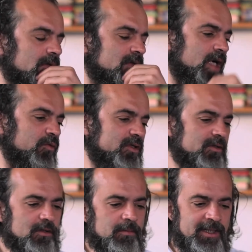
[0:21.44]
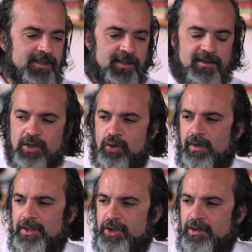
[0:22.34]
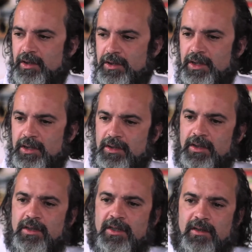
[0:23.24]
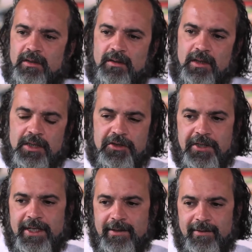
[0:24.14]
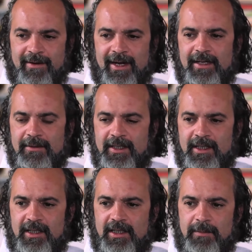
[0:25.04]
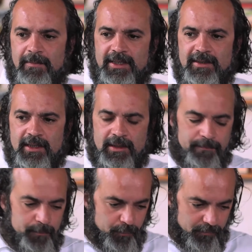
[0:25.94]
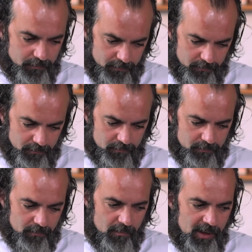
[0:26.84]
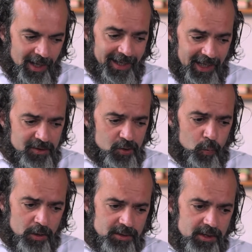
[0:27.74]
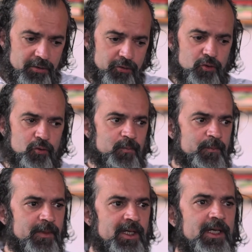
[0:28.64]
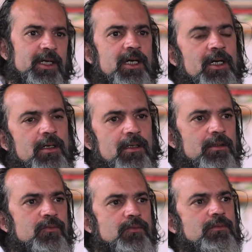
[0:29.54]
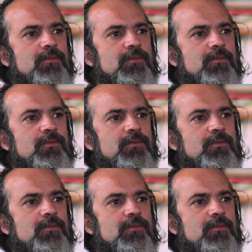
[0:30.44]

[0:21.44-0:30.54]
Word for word: so I was documenting the situation in uh, in uh, Lashkar Gah, uh, but um, I also wanted to um,